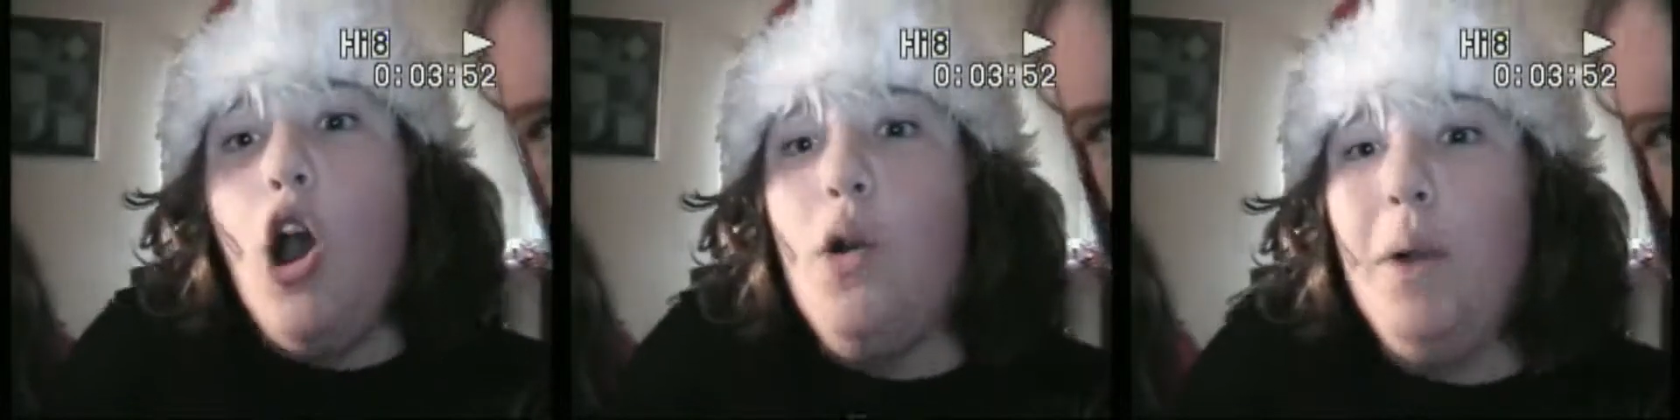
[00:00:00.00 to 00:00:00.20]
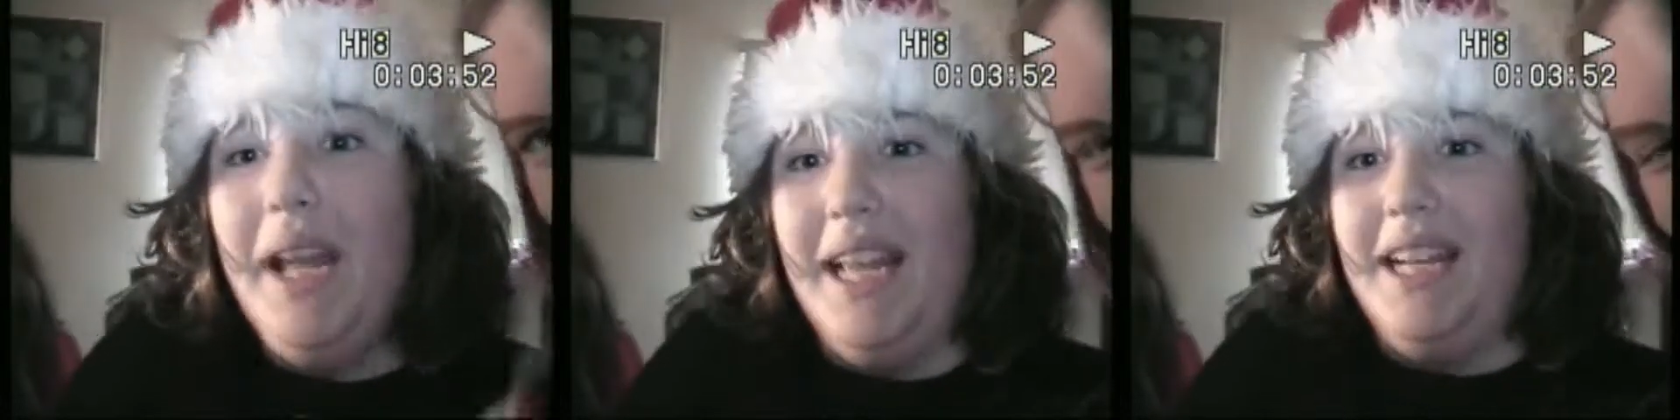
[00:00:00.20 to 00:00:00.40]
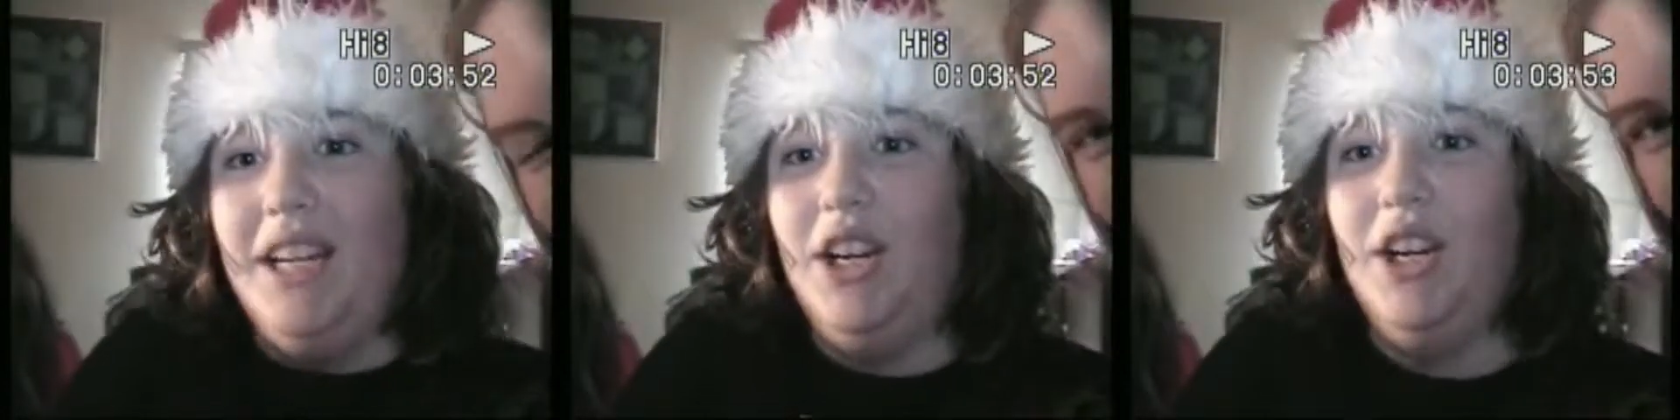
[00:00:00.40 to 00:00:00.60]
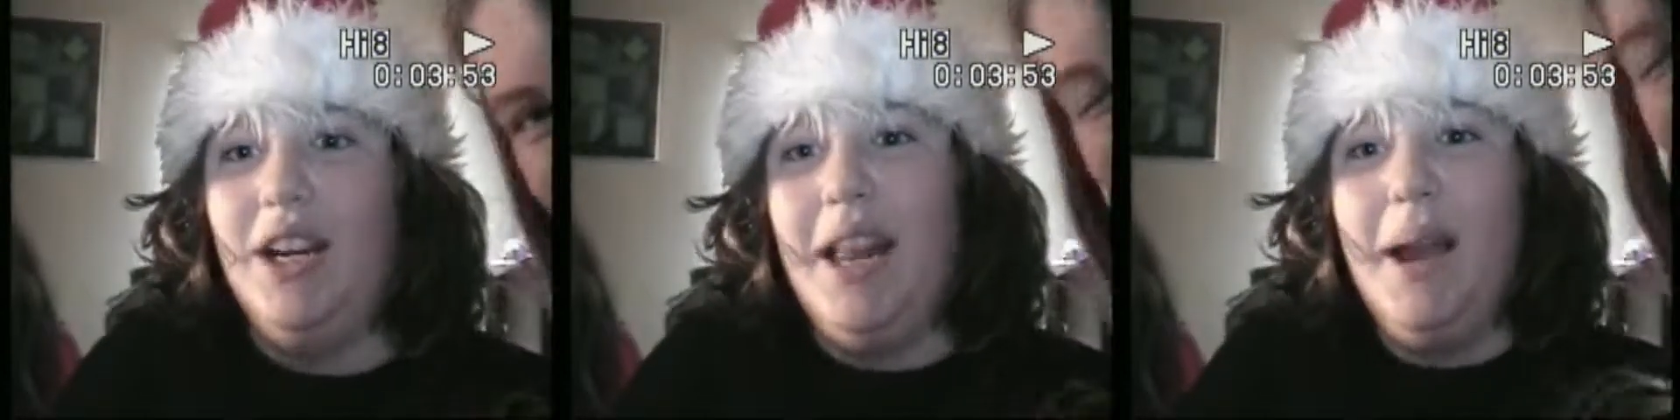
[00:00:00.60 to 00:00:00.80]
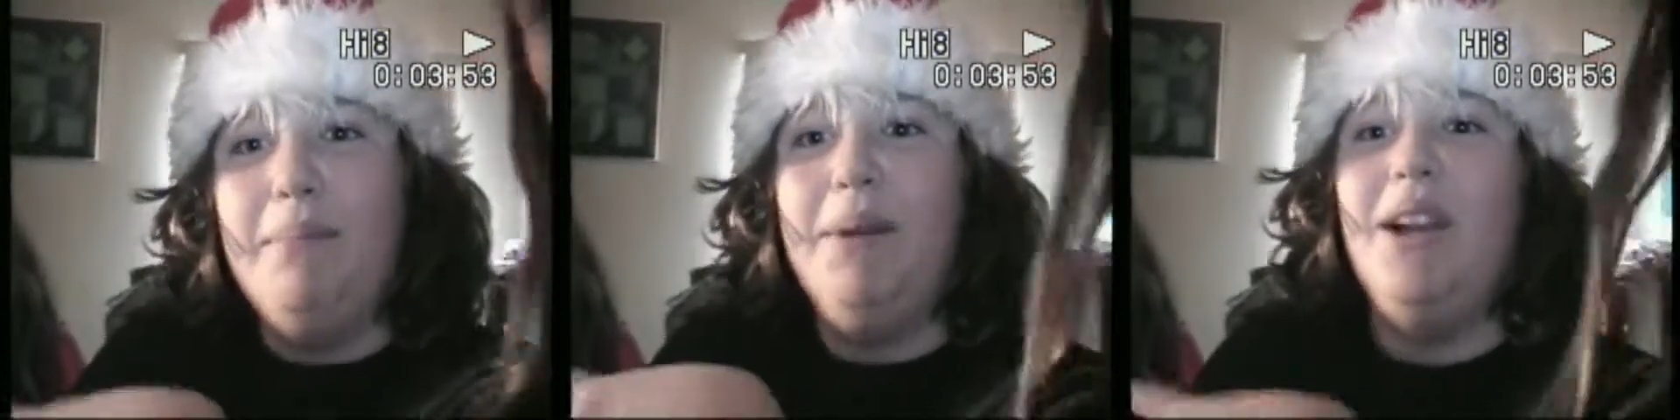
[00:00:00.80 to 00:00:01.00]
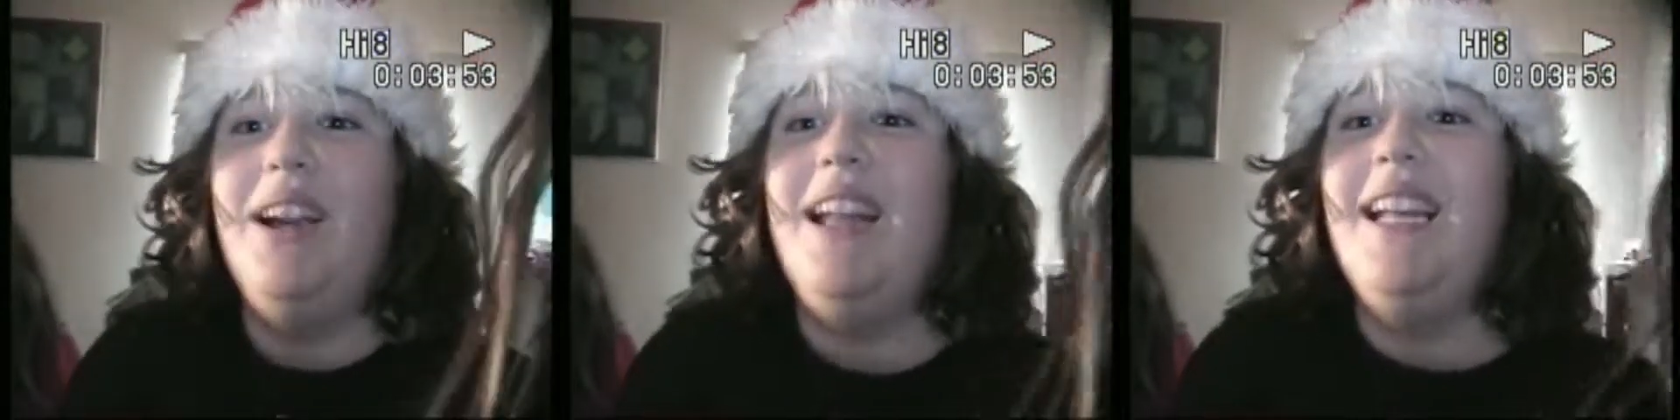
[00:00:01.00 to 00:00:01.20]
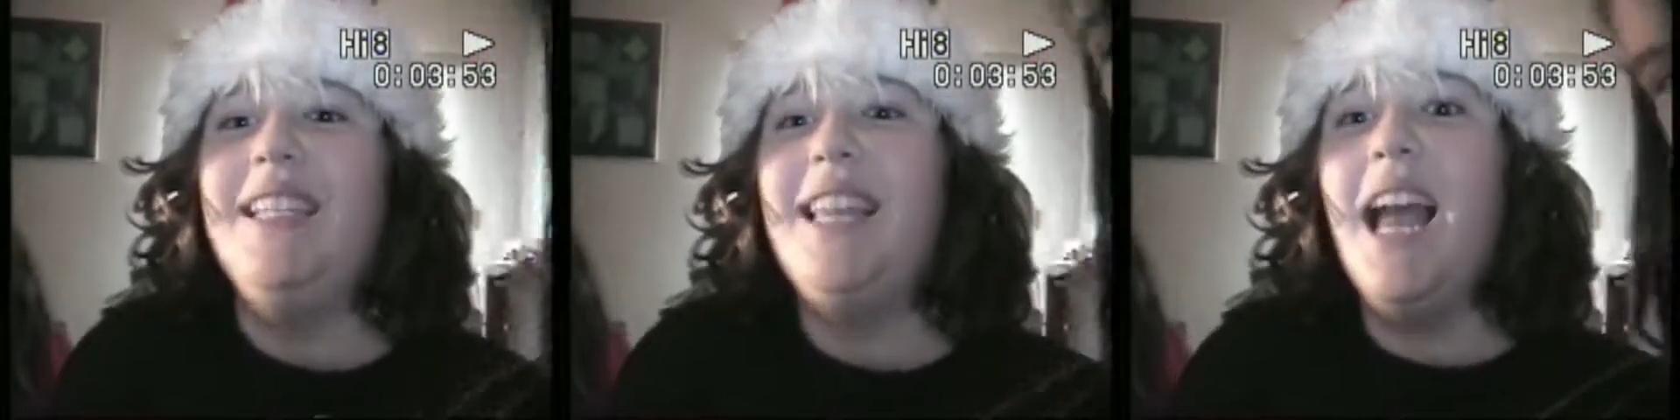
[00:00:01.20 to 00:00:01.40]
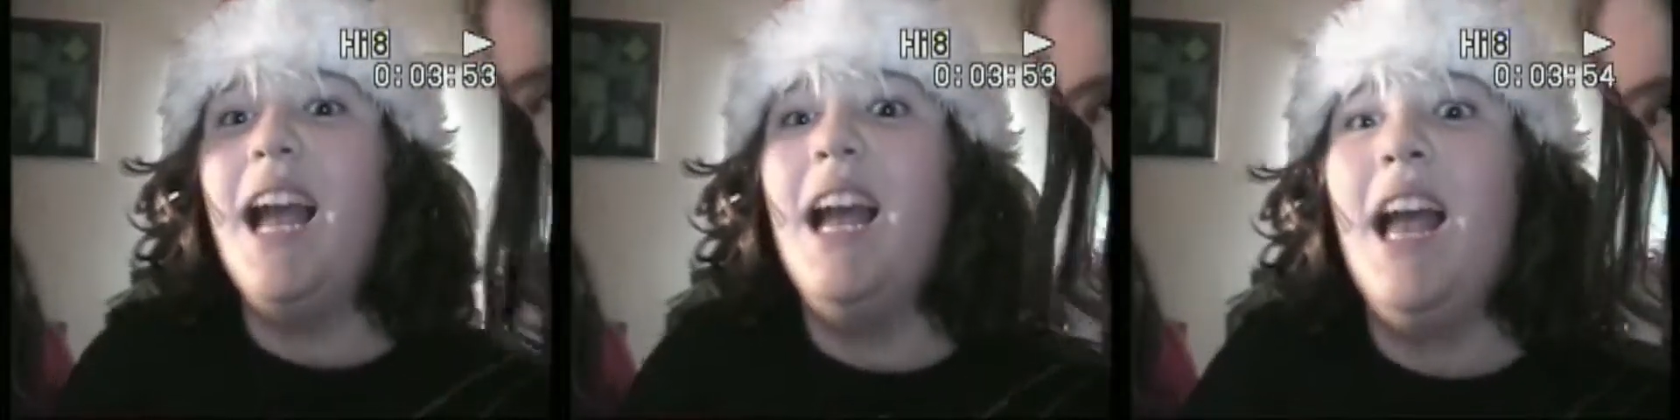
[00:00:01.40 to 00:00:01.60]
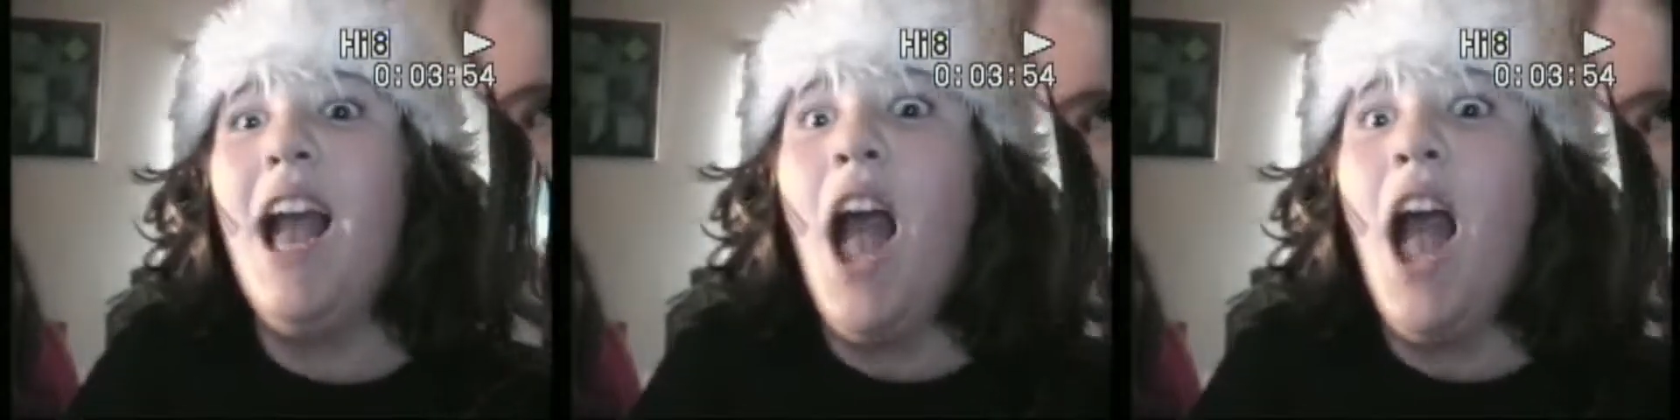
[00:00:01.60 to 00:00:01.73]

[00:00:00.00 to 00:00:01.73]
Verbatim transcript: Oh, and her number is